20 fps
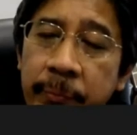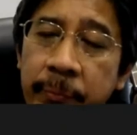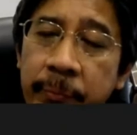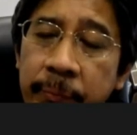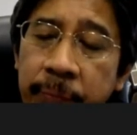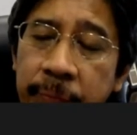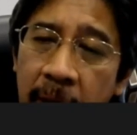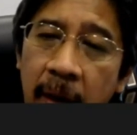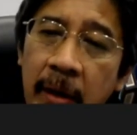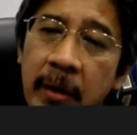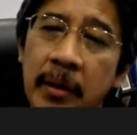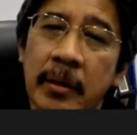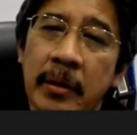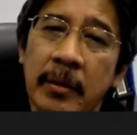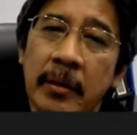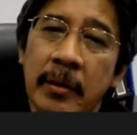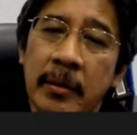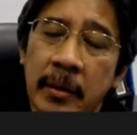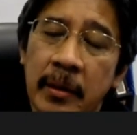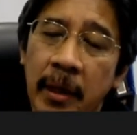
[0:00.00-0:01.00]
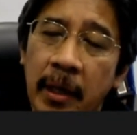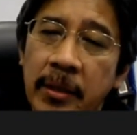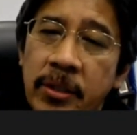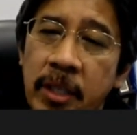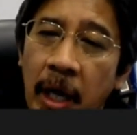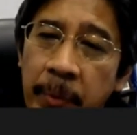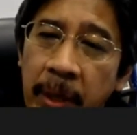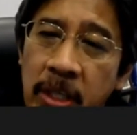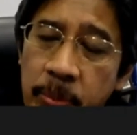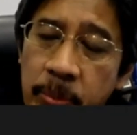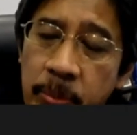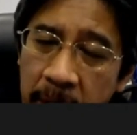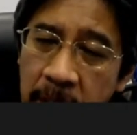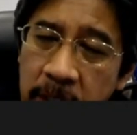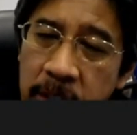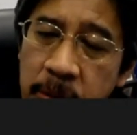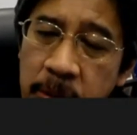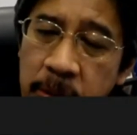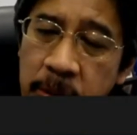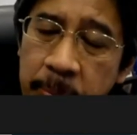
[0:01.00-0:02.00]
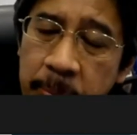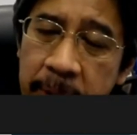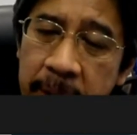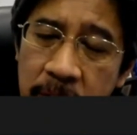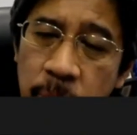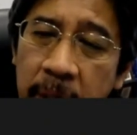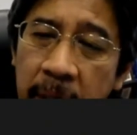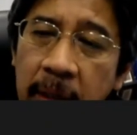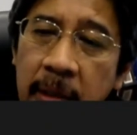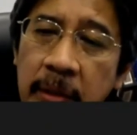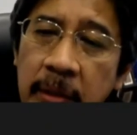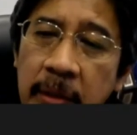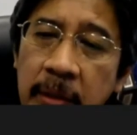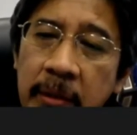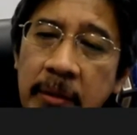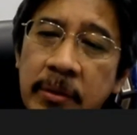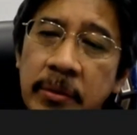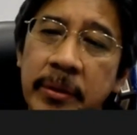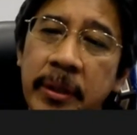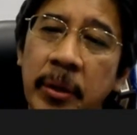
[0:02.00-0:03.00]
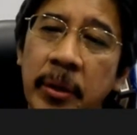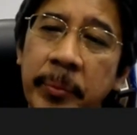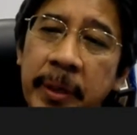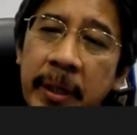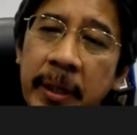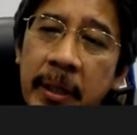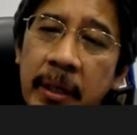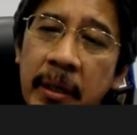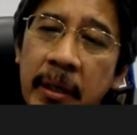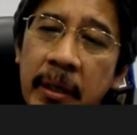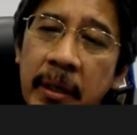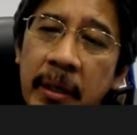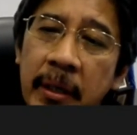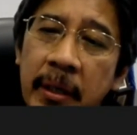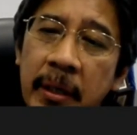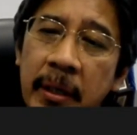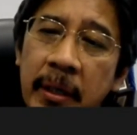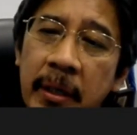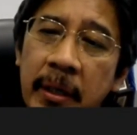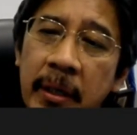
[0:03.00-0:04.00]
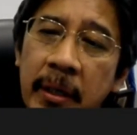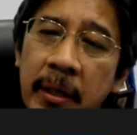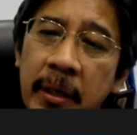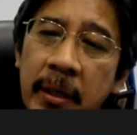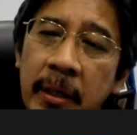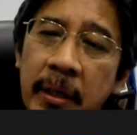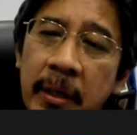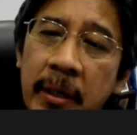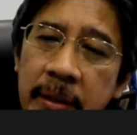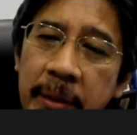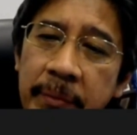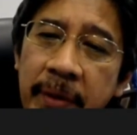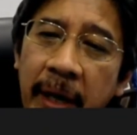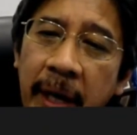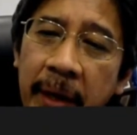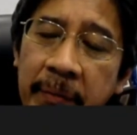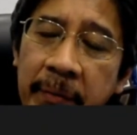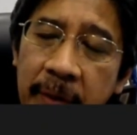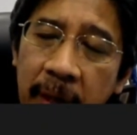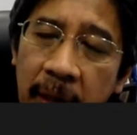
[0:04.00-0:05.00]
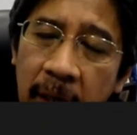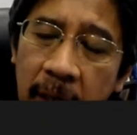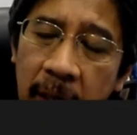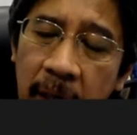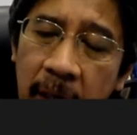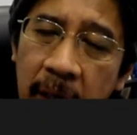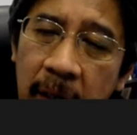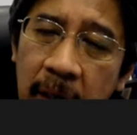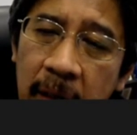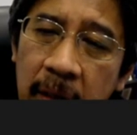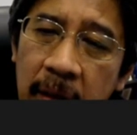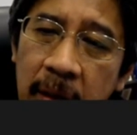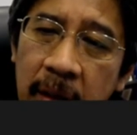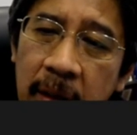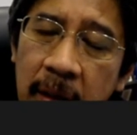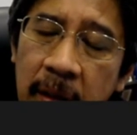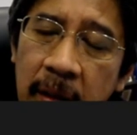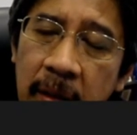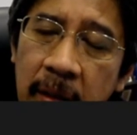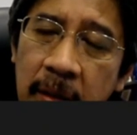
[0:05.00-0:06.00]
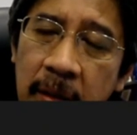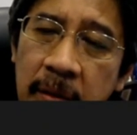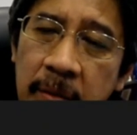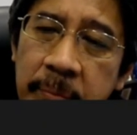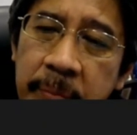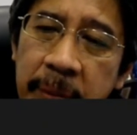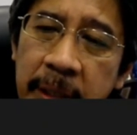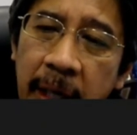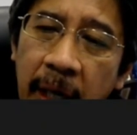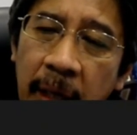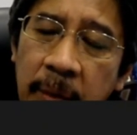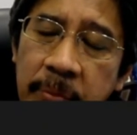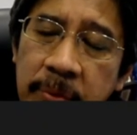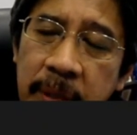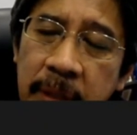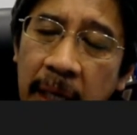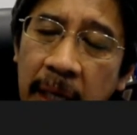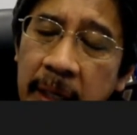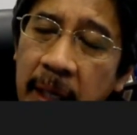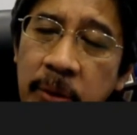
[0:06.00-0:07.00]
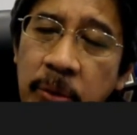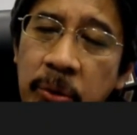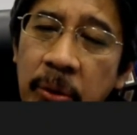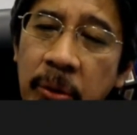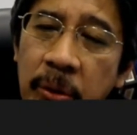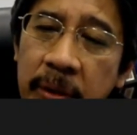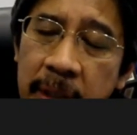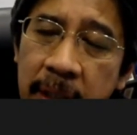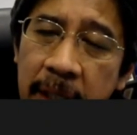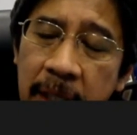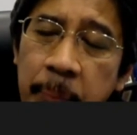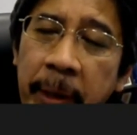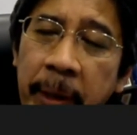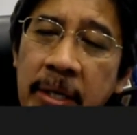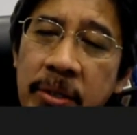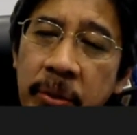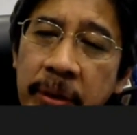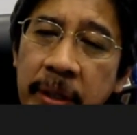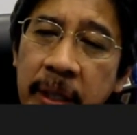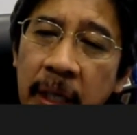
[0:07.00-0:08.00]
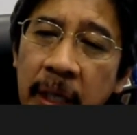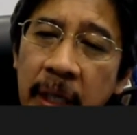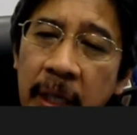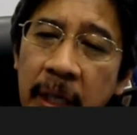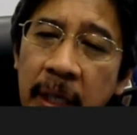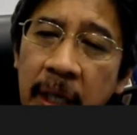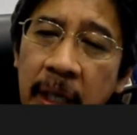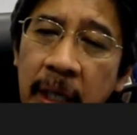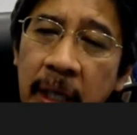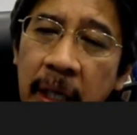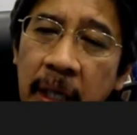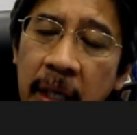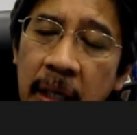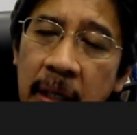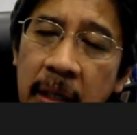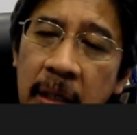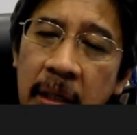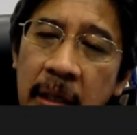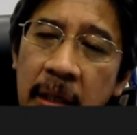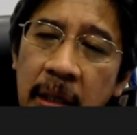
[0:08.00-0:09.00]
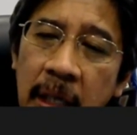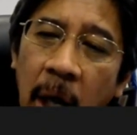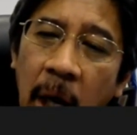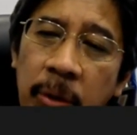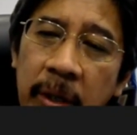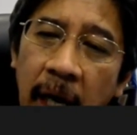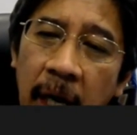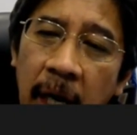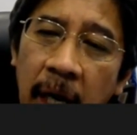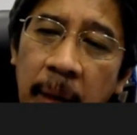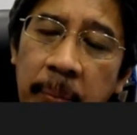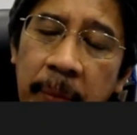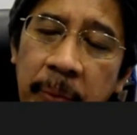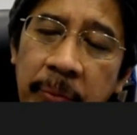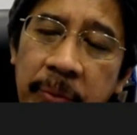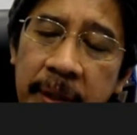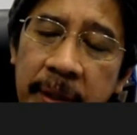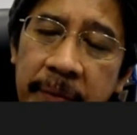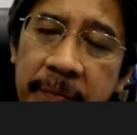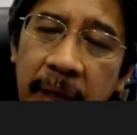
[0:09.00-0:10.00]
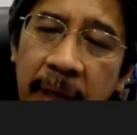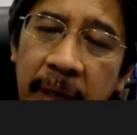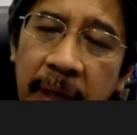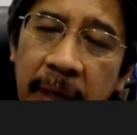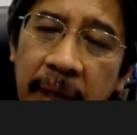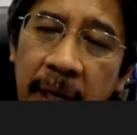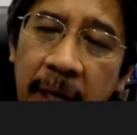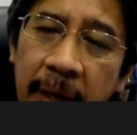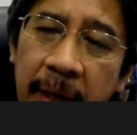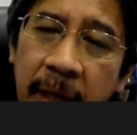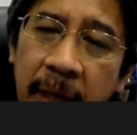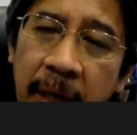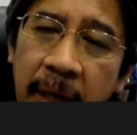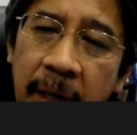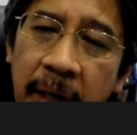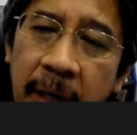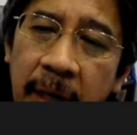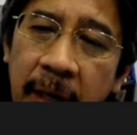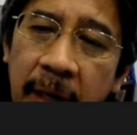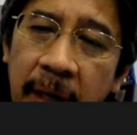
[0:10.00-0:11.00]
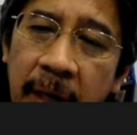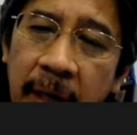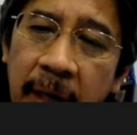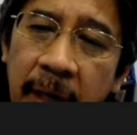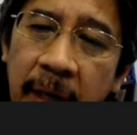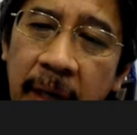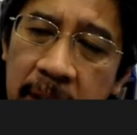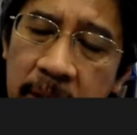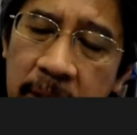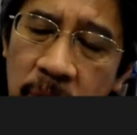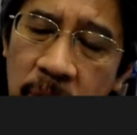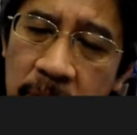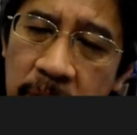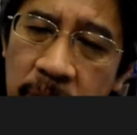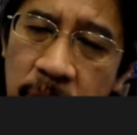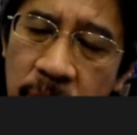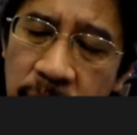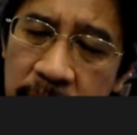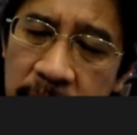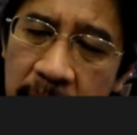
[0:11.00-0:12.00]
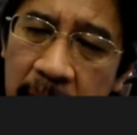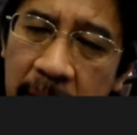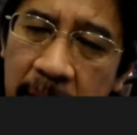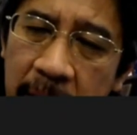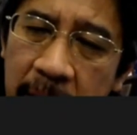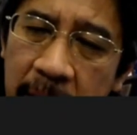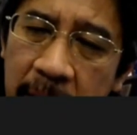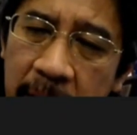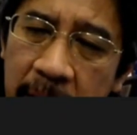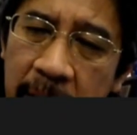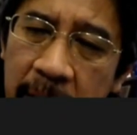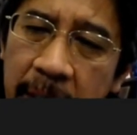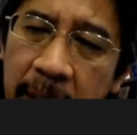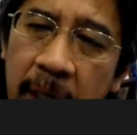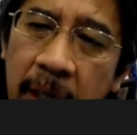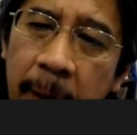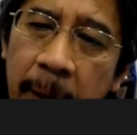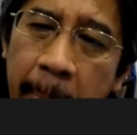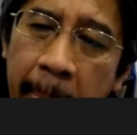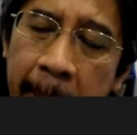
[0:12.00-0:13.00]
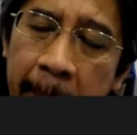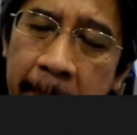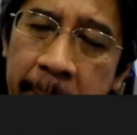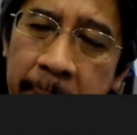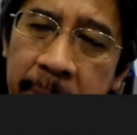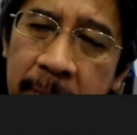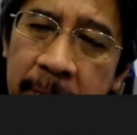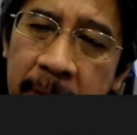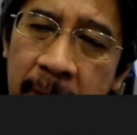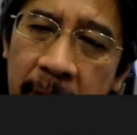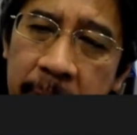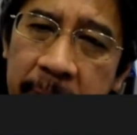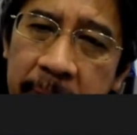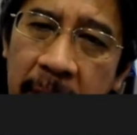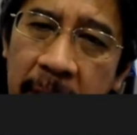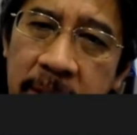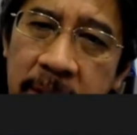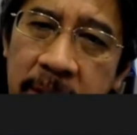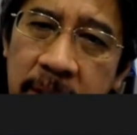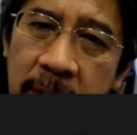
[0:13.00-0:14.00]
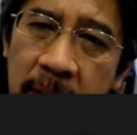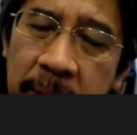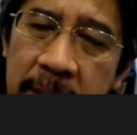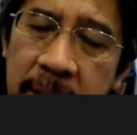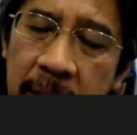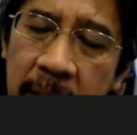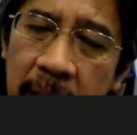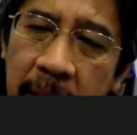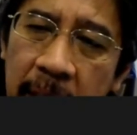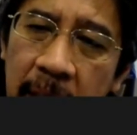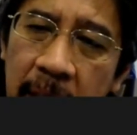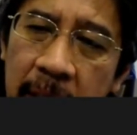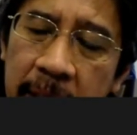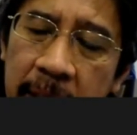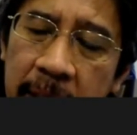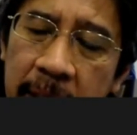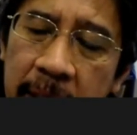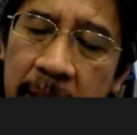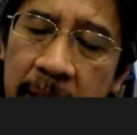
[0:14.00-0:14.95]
some experiment as well. So there'll be a revival, perhaps. I do not know. It depends on the outcome after the Viva. You know, major, minor. Usually, major basically there's some